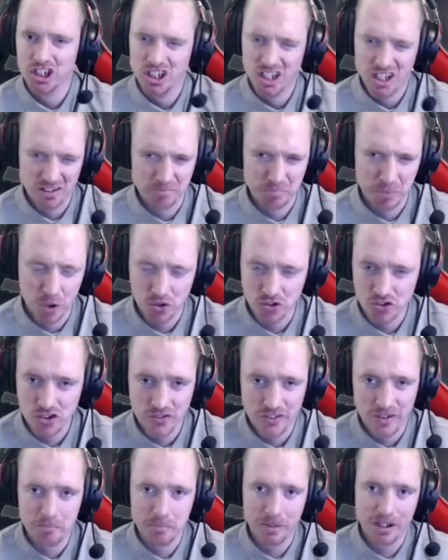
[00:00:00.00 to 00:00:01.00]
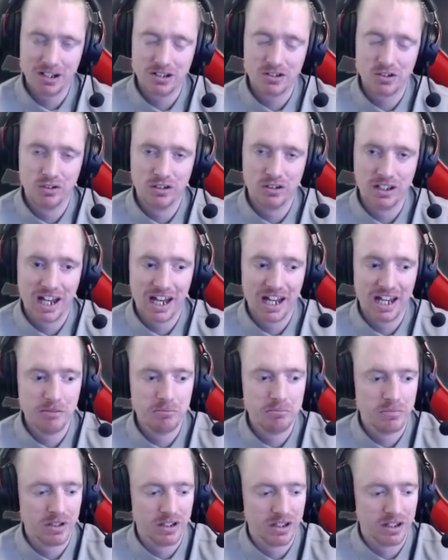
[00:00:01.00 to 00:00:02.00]
positive impact on the
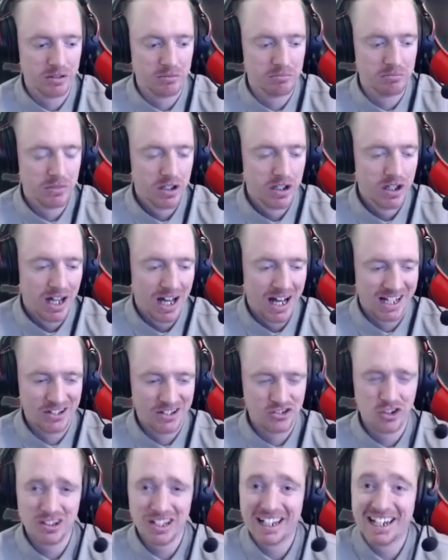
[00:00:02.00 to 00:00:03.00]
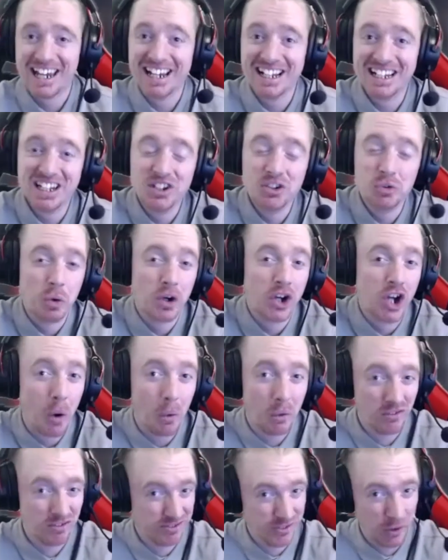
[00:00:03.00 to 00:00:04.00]
game. And it's not like England were
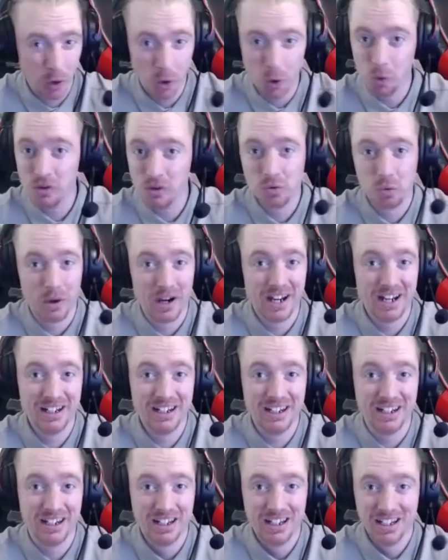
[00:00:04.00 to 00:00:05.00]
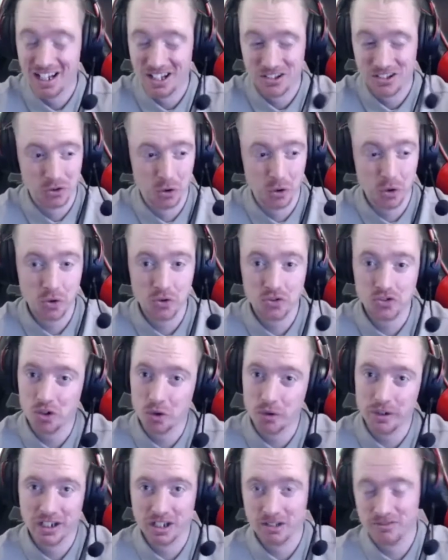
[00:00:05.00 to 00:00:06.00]
going forward, were they, at all? So
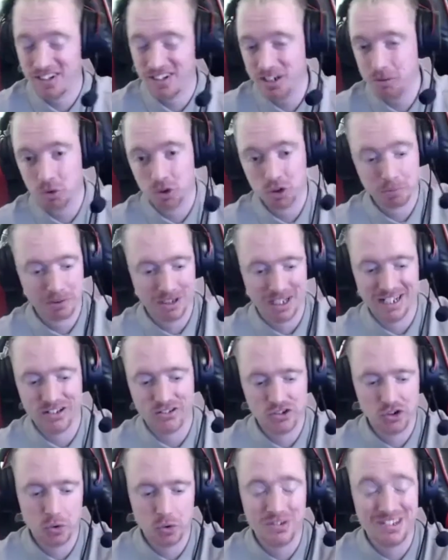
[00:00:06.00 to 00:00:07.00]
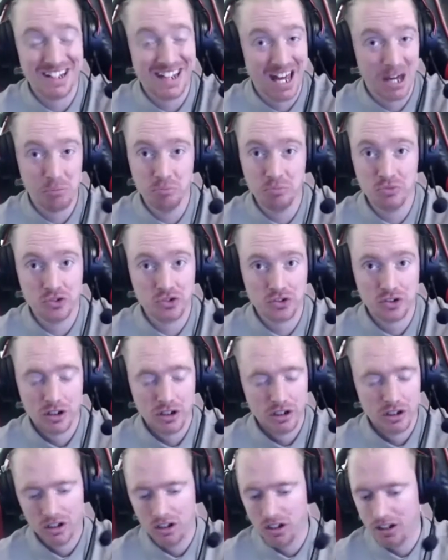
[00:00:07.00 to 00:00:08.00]
you could very much play 2 DMs,
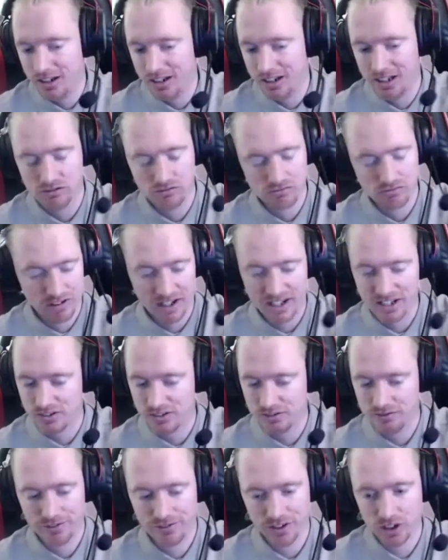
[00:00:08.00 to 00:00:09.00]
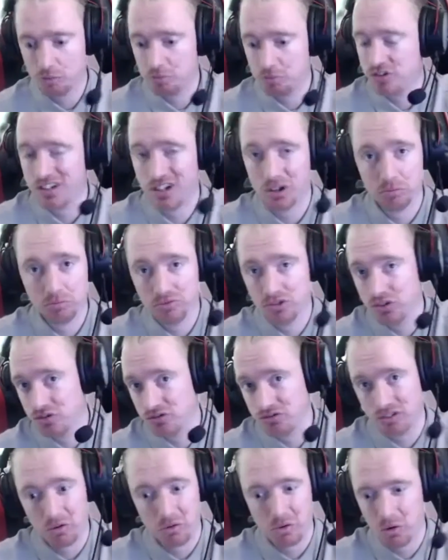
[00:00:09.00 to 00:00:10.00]
Rice and Phillips, to tell them just
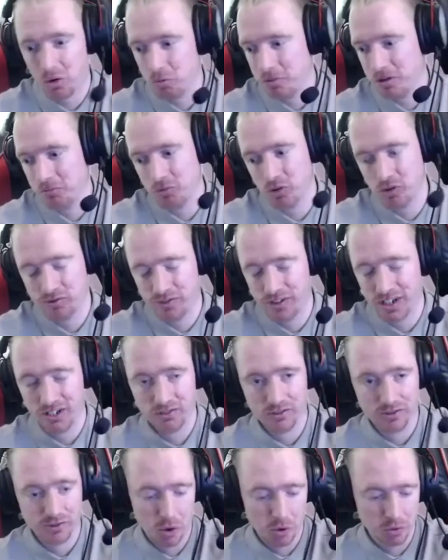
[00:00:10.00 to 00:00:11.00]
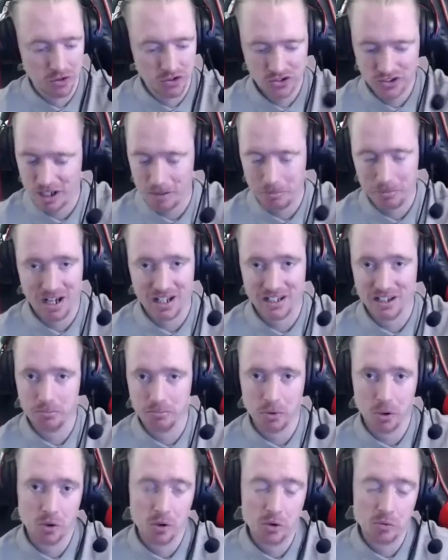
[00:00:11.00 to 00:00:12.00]
don't go a bit more further forward, stay behind the
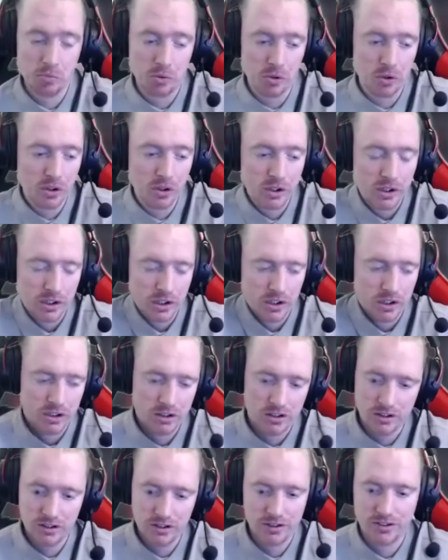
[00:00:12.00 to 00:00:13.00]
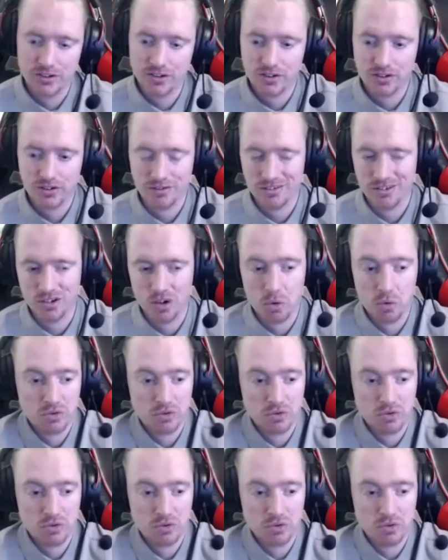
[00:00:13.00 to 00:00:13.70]
ball. But it's no